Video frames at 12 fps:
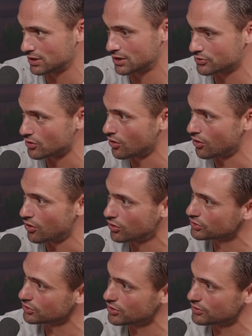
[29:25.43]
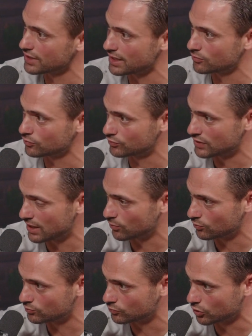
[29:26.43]
It goes all to that
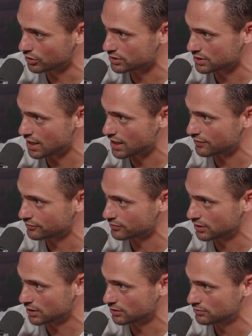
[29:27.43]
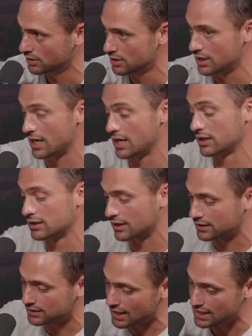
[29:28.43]
work staff, And I think
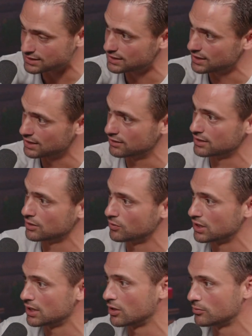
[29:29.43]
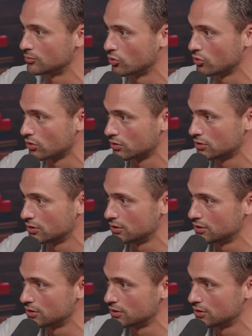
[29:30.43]
that's the area that we can help more